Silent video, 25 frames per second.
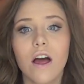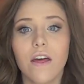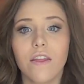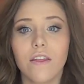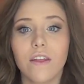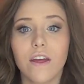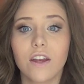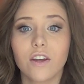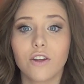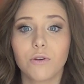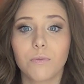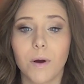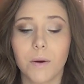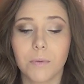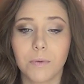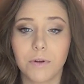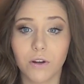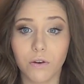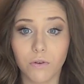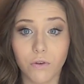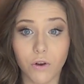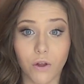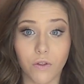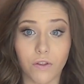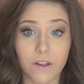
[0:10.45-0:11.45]
then you probably
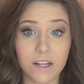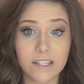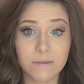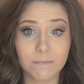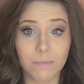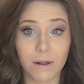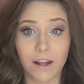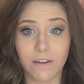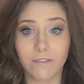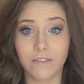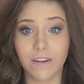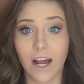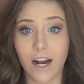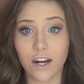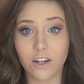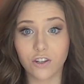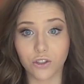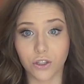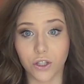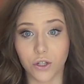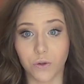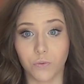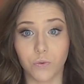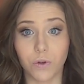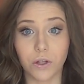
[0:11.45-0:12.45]
don't know this, but I have
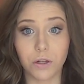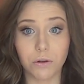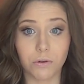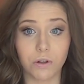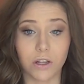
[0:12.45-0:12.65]
naturally really,